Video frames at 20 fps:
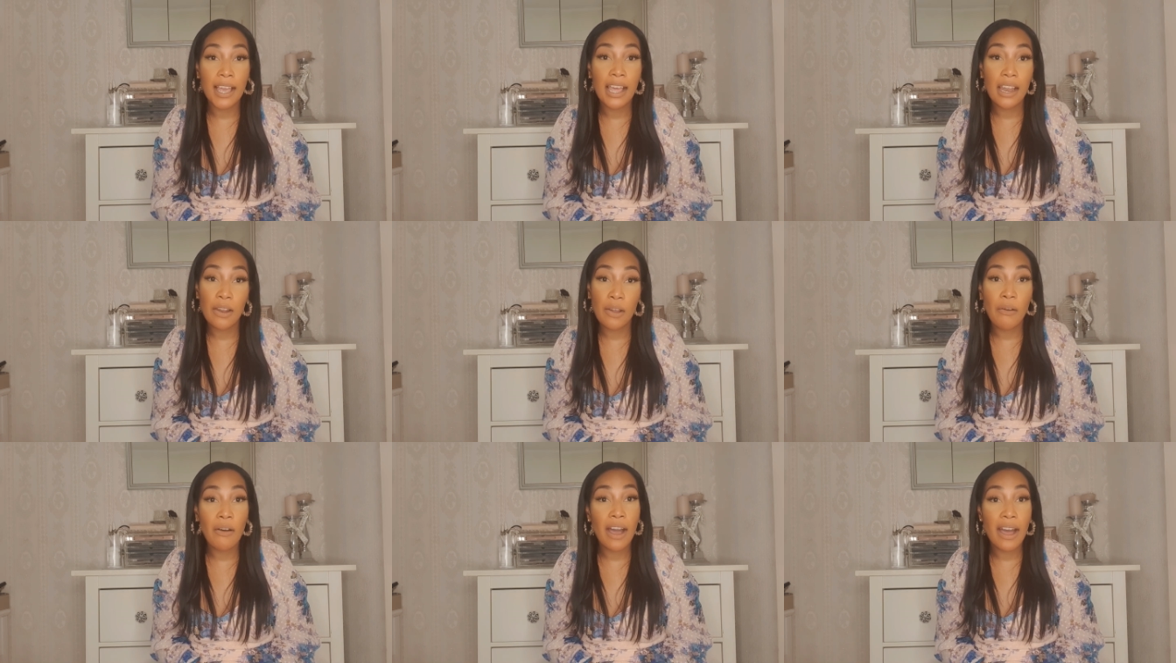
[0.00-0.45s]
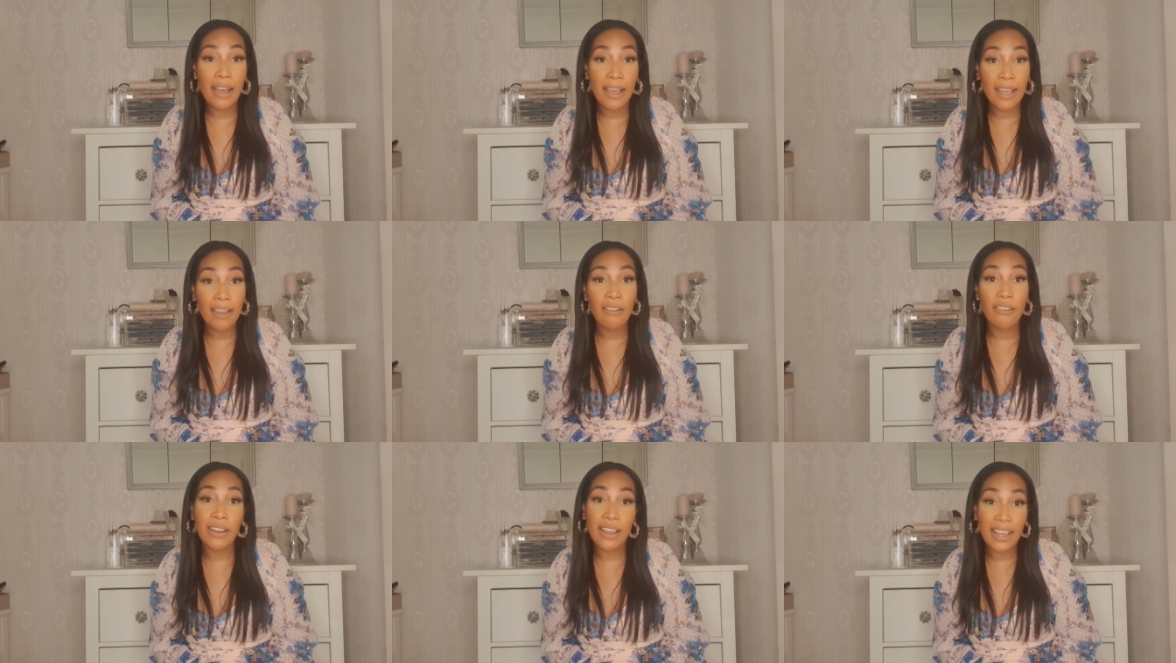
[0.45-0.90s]
Hello,
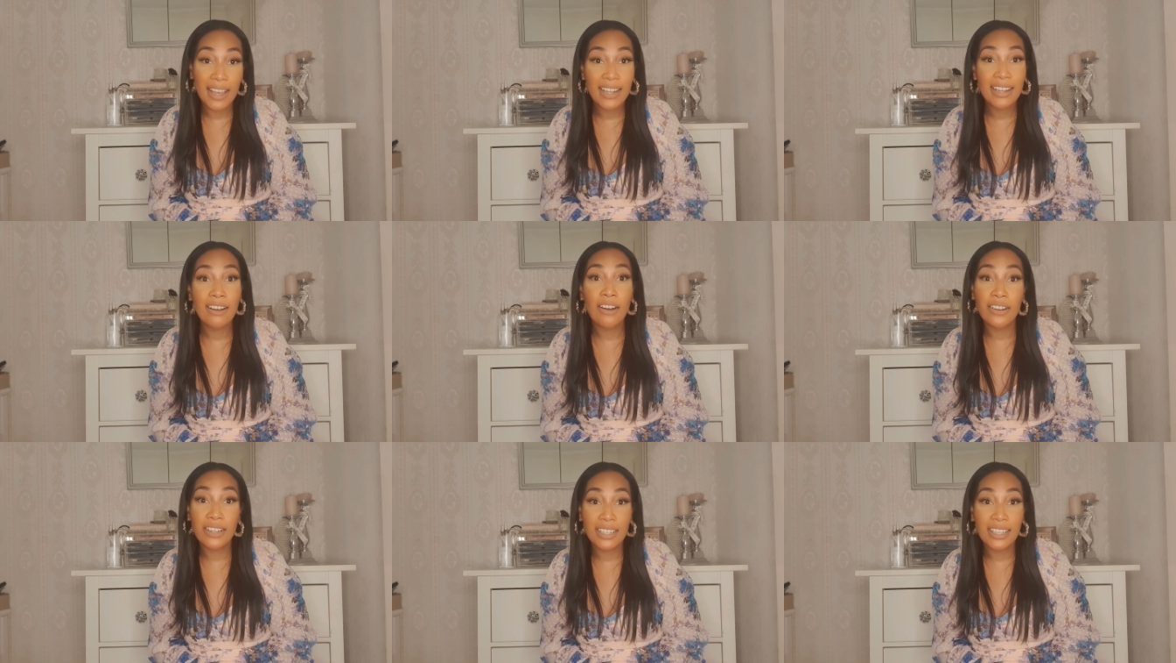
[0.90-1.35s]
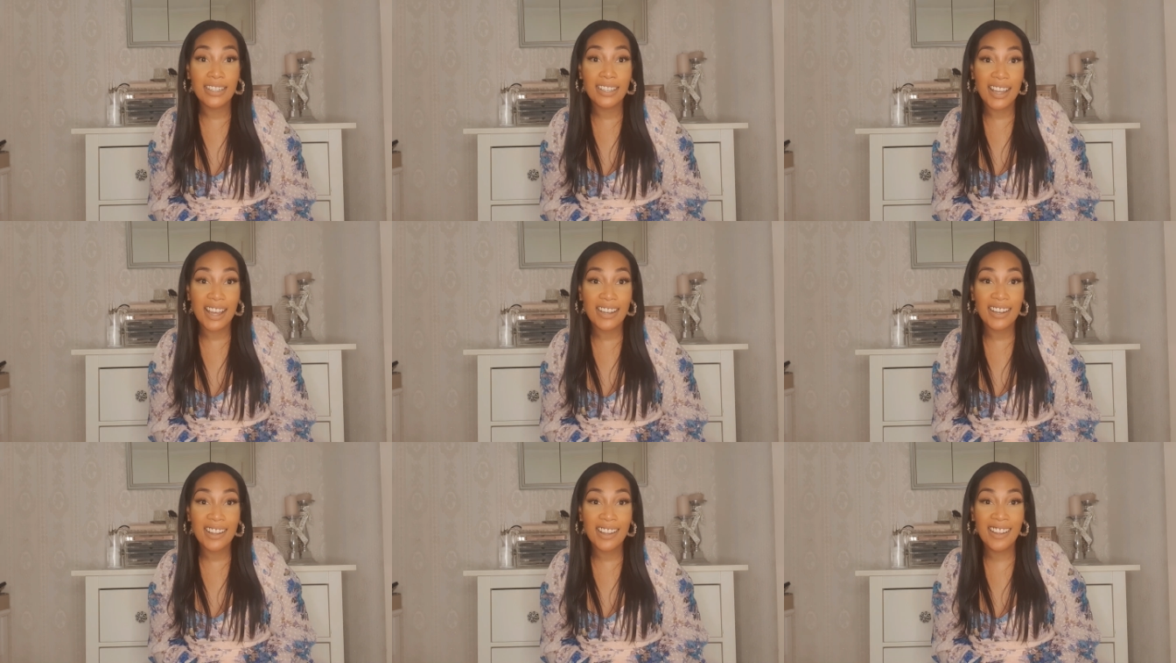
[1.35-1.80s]
hi, okay? God did
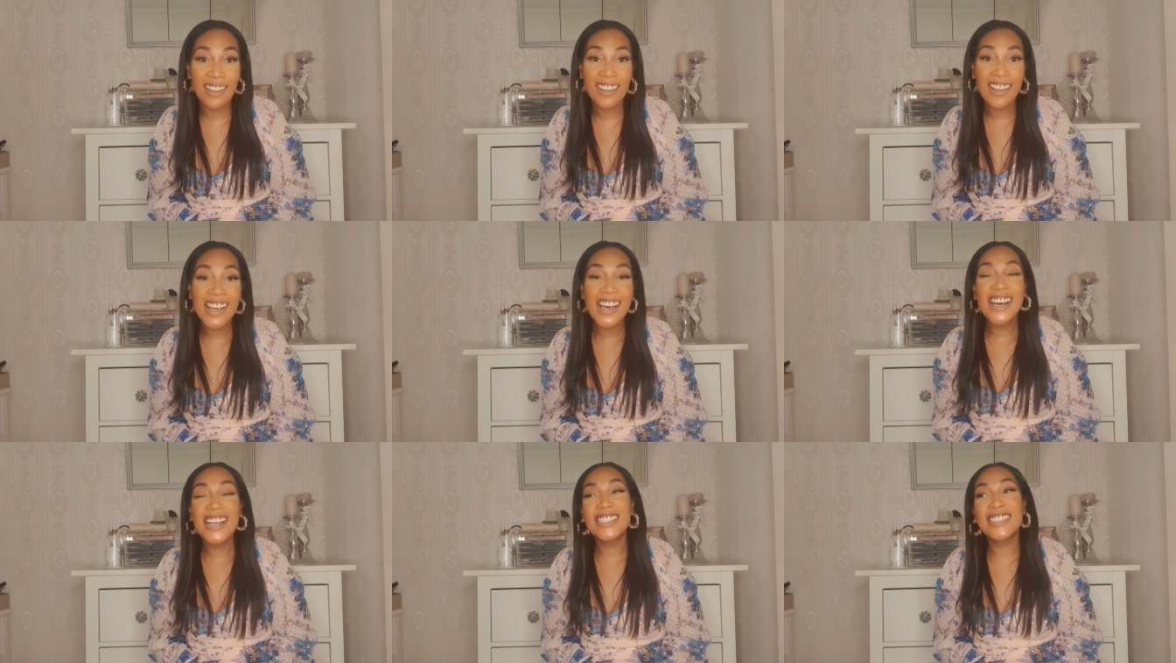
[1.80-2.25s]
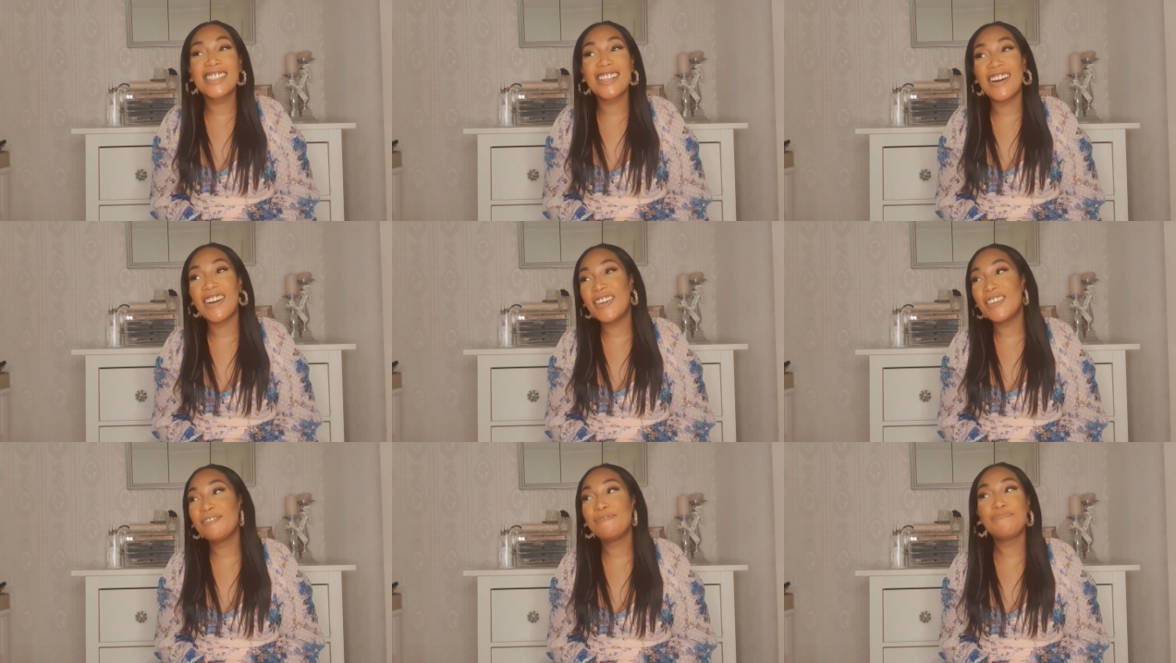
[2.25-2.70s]
that.
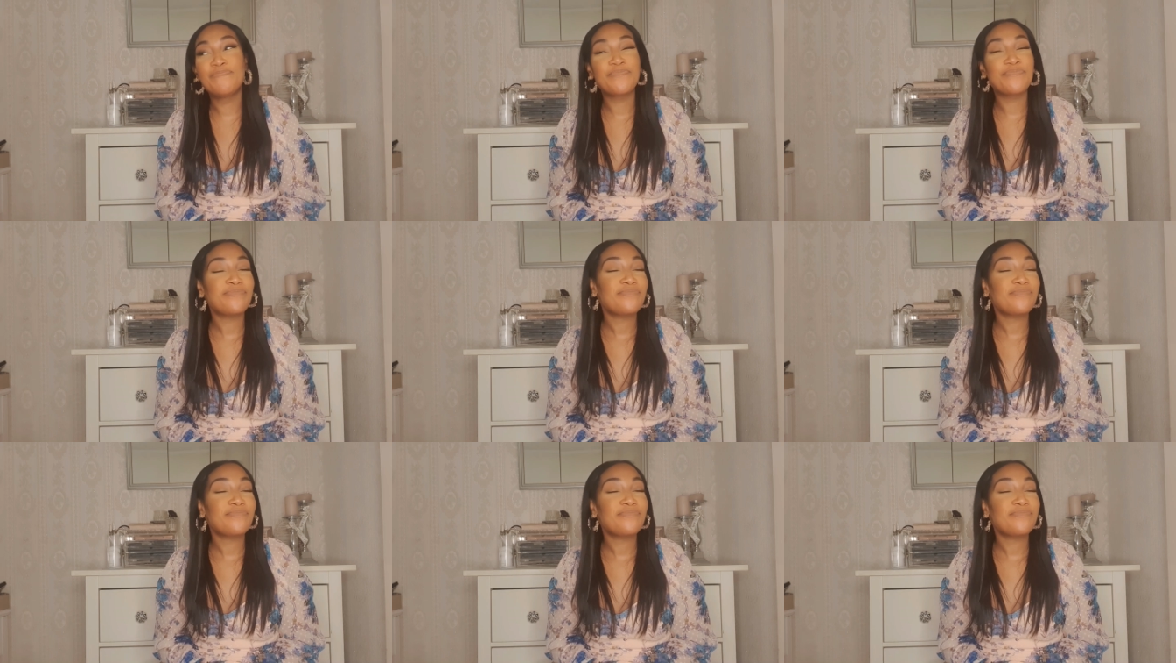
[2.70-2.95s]
So